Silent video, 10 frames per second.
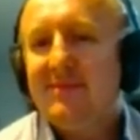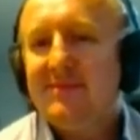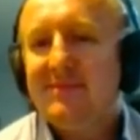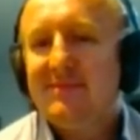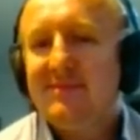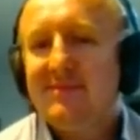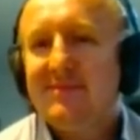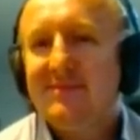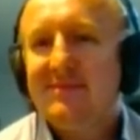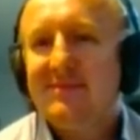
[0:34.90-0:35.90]

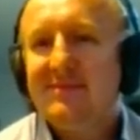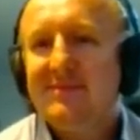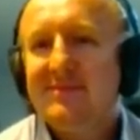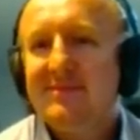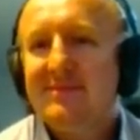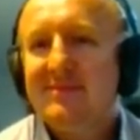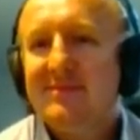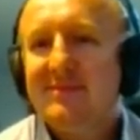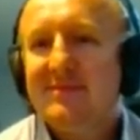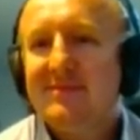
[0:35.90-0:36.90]

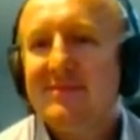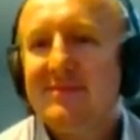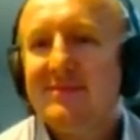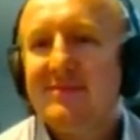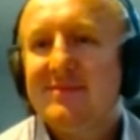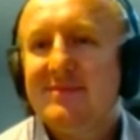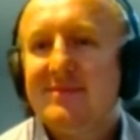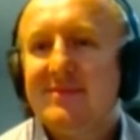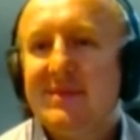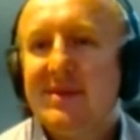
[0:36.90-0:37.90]

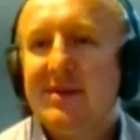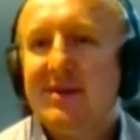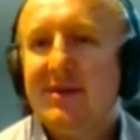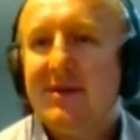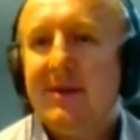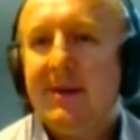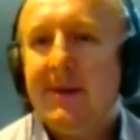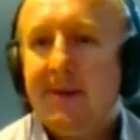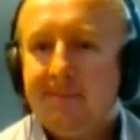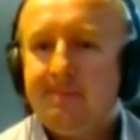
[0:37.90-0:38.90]

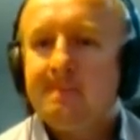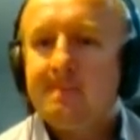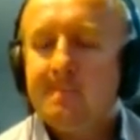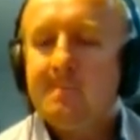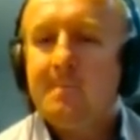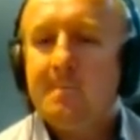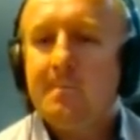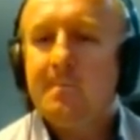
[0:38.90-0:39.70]
(silent)